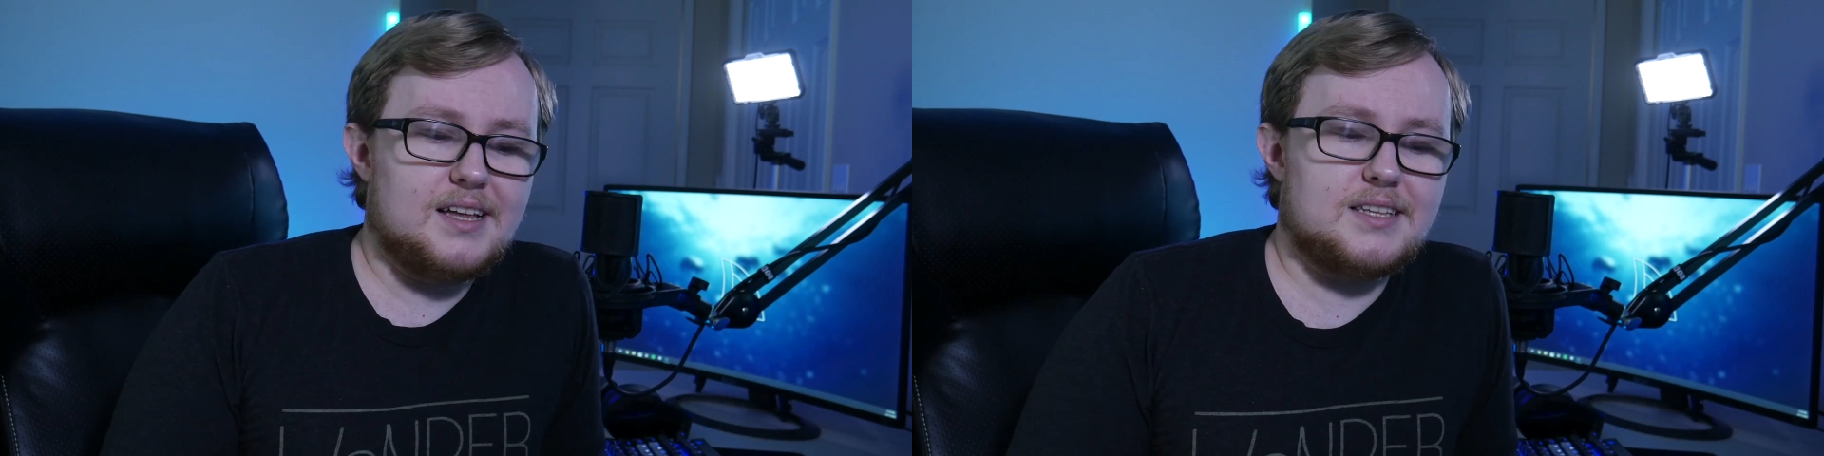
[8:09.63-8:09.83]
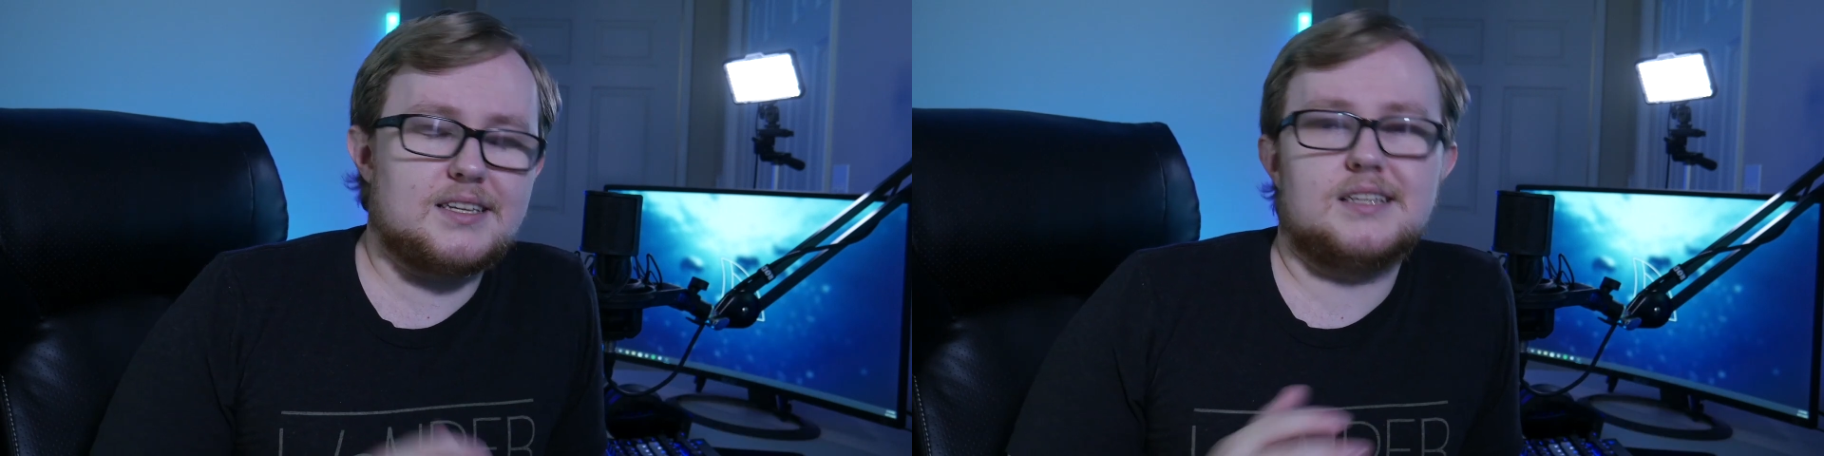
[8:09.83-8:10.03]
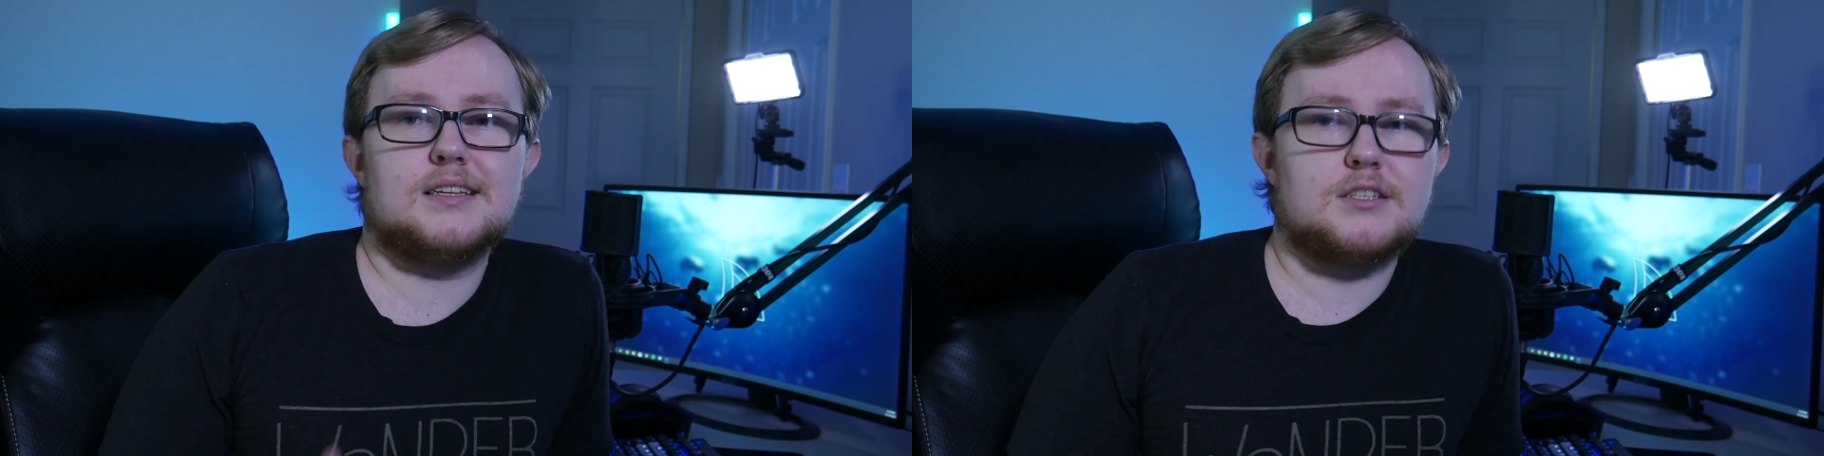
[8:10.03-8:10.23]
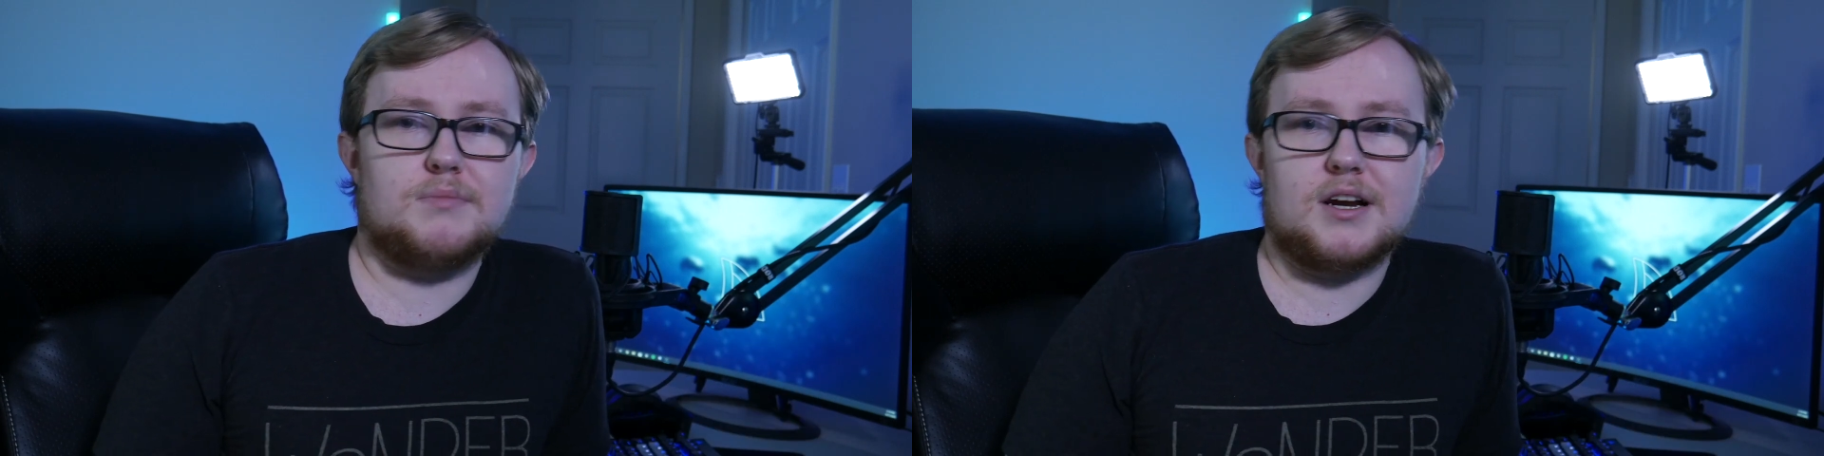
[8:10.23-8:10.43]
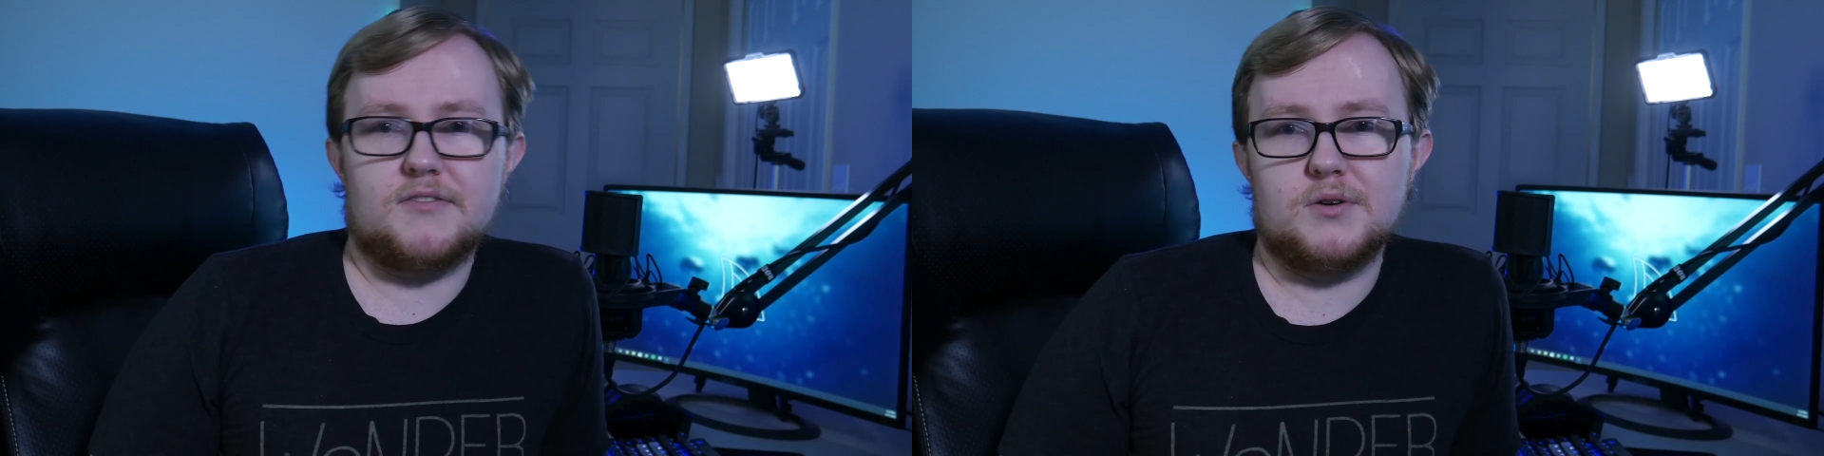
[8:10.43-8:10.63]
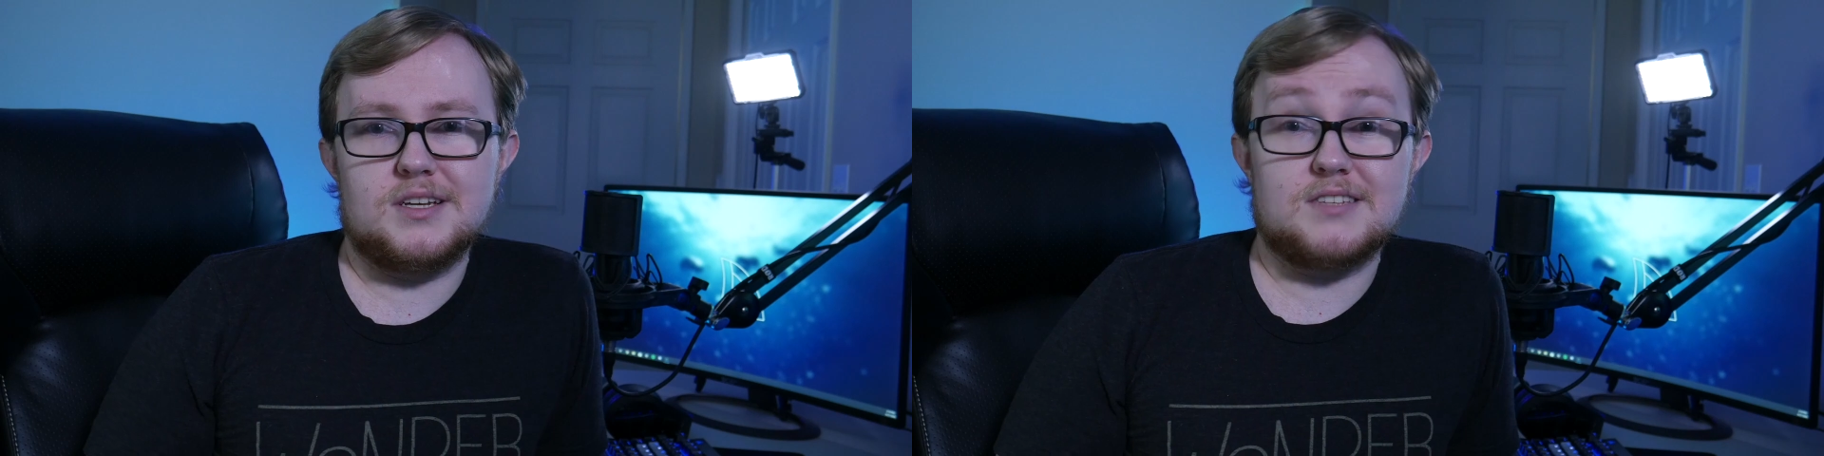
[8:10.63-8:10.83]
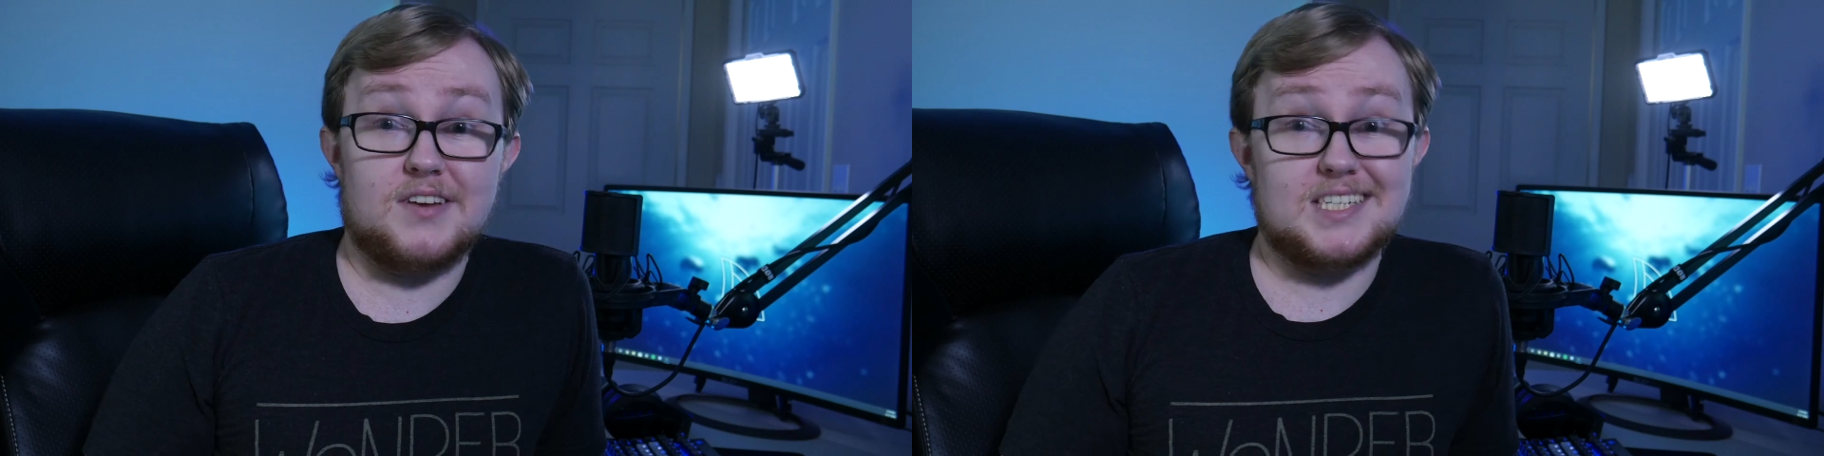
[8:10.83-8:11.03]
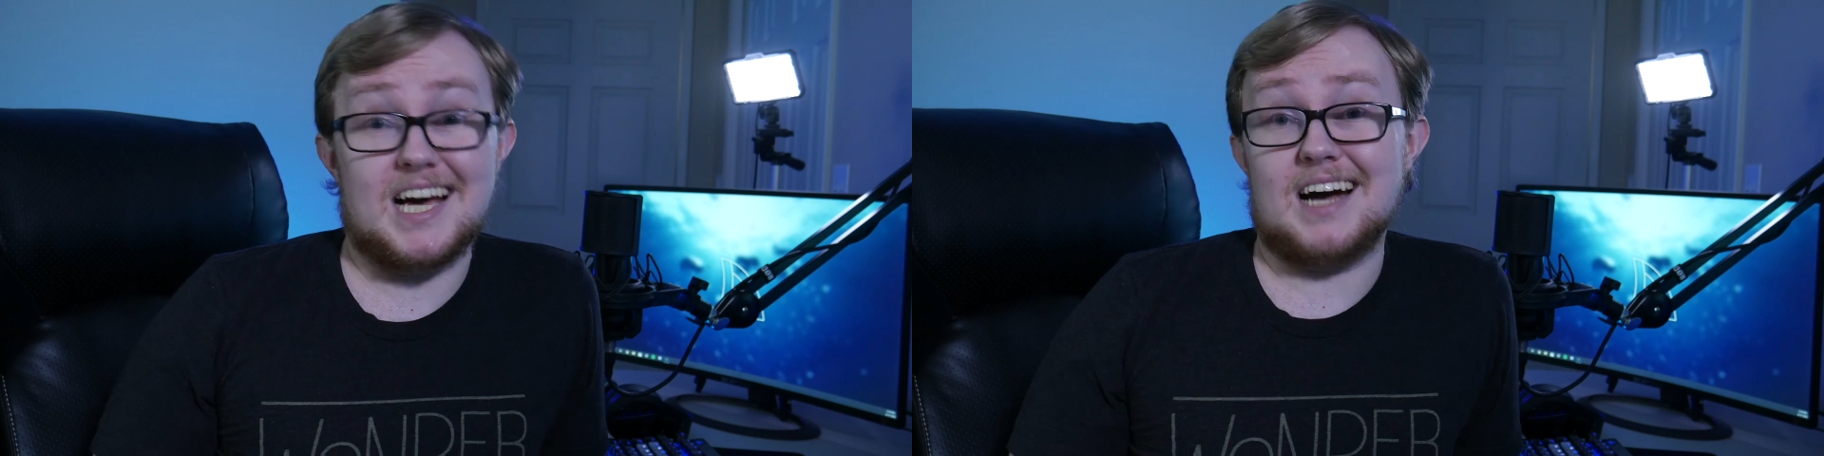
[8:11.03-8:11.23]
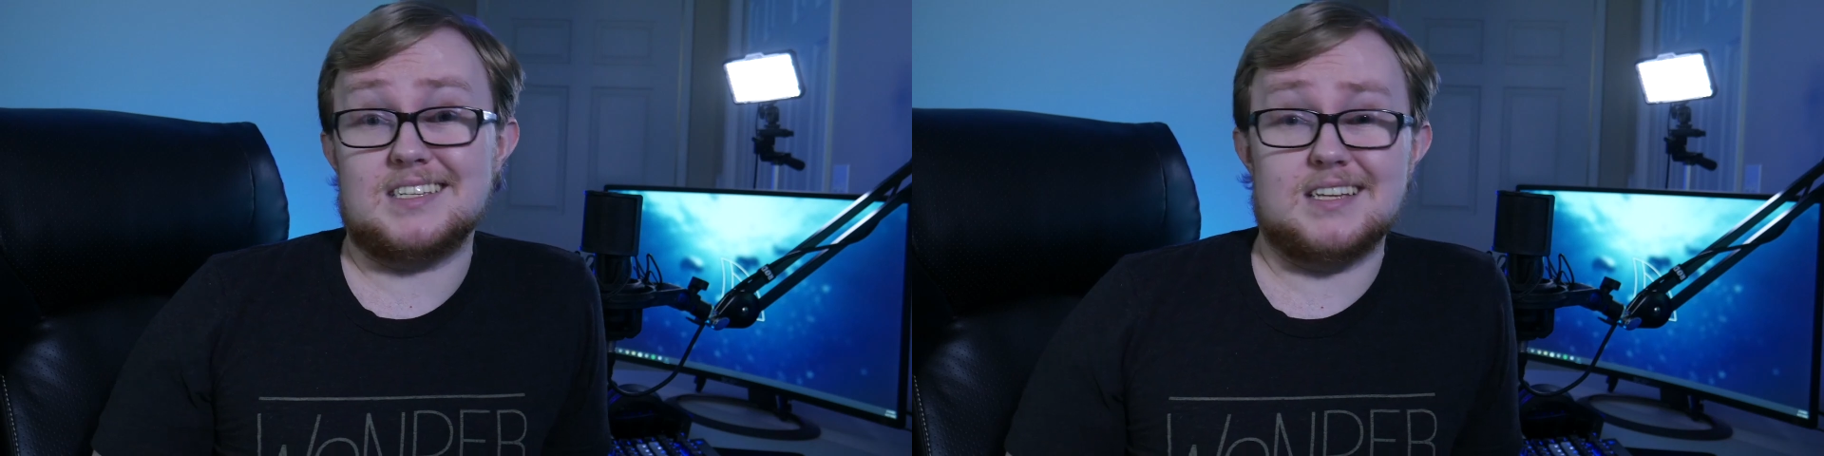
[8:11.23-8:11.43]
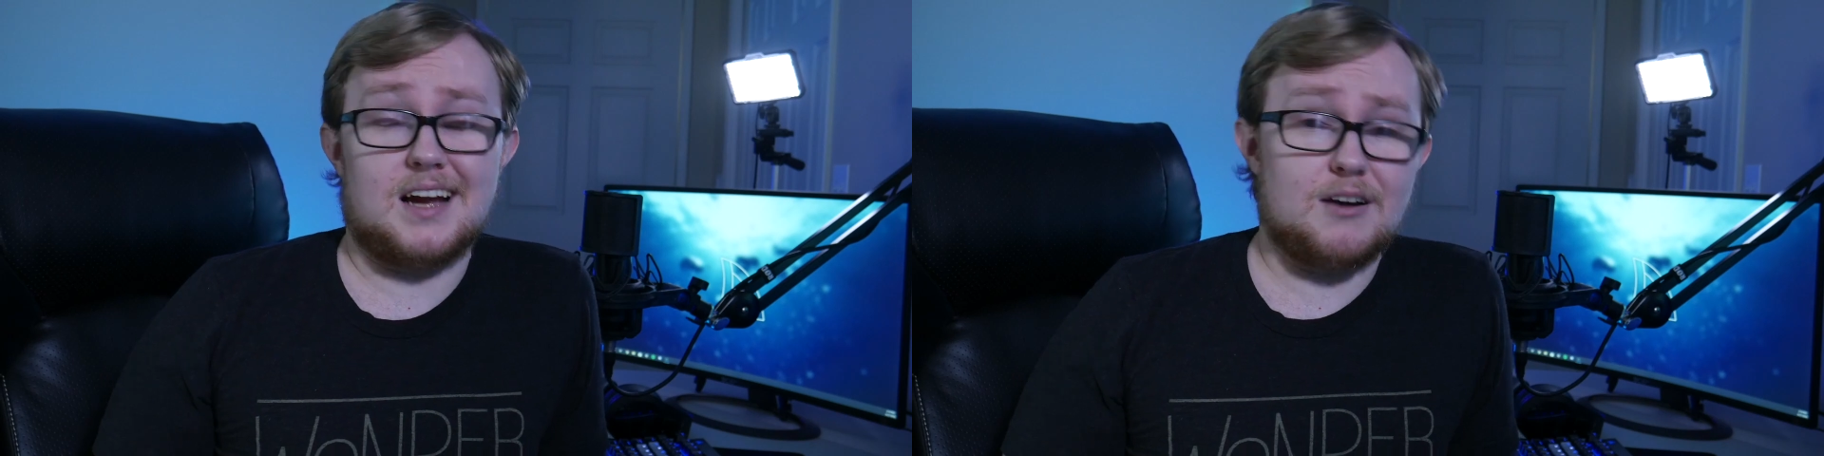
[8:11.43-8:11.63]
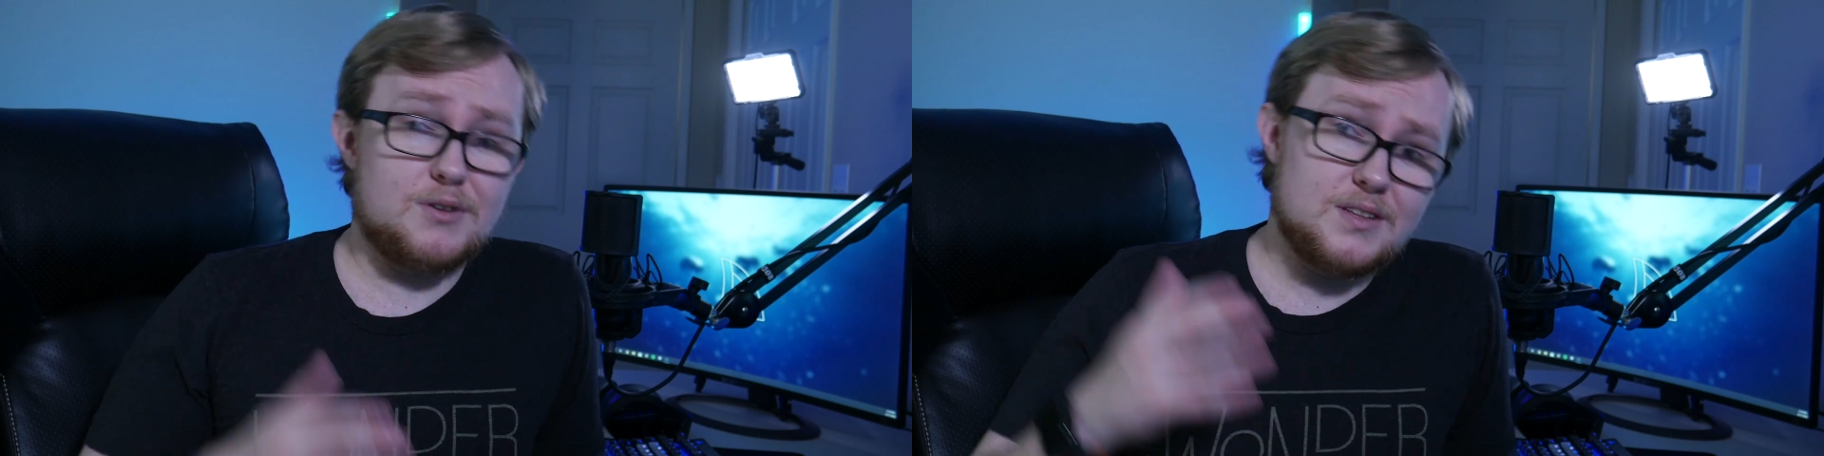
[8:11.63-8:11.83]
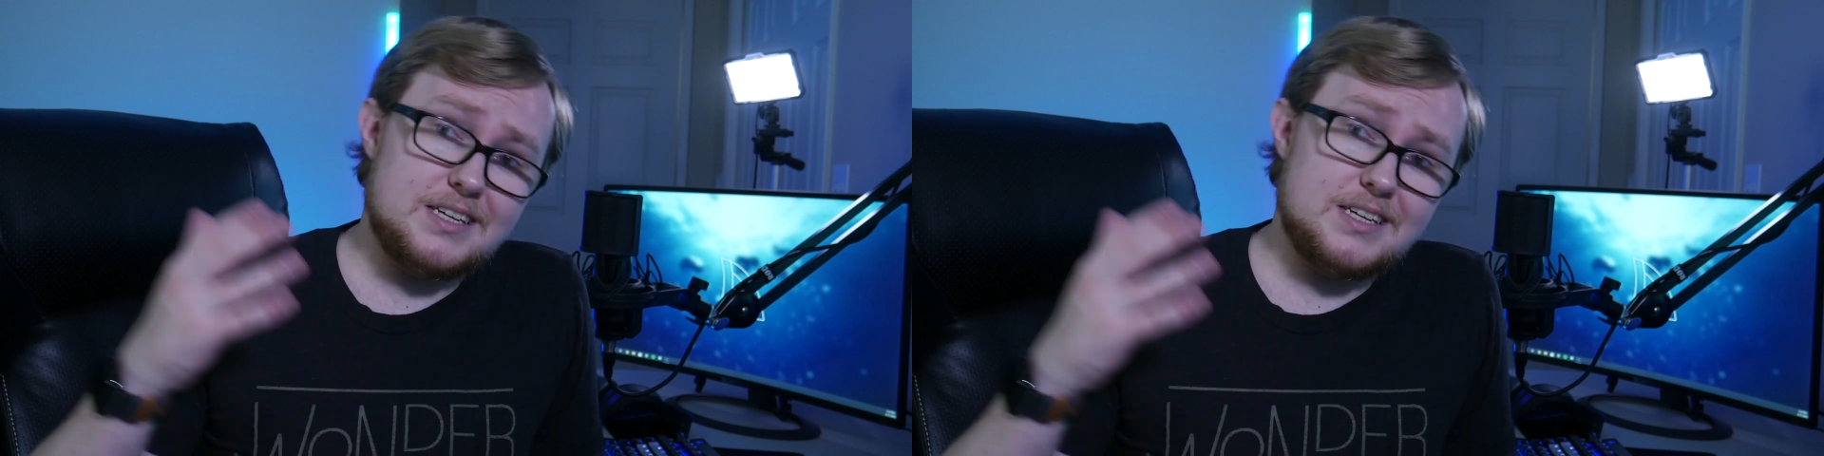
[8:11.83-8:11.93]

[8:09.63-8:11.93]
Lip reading: This condenser microphone is fantastic. I really